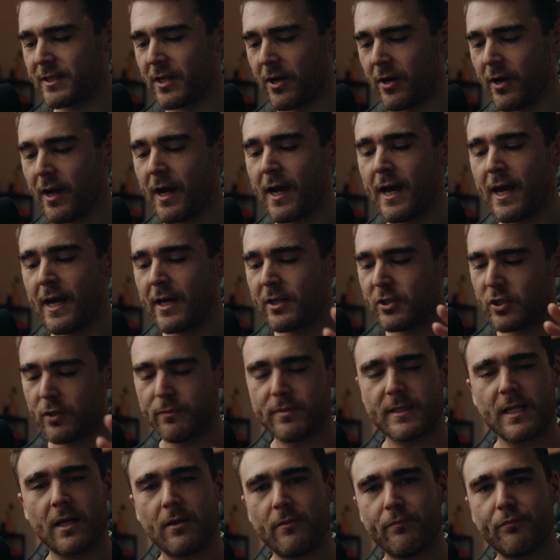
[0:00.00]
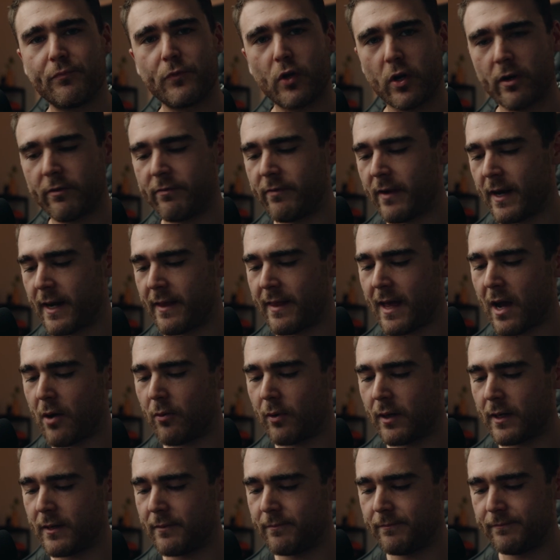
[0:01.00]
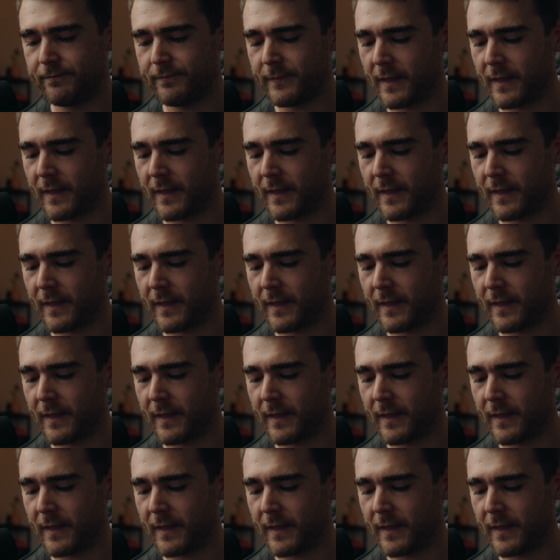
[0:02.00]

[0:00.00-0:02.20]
So, Supercell, not a fan of that one.